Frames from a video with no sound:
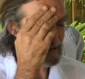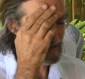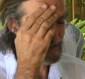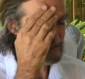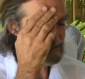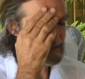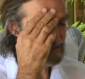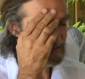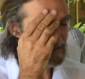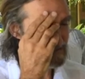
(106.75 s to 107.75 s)
this
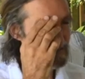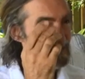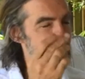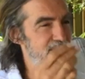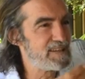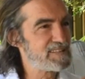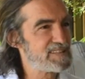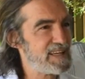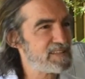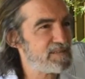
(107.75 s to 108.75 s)

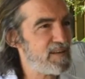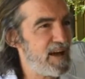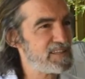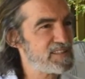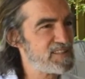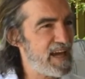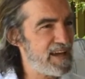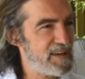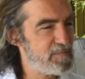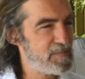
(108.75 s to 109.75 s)
sense of like
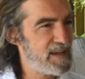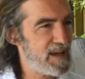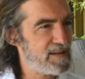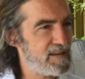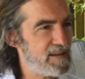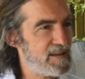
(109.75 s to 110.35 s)
shame again.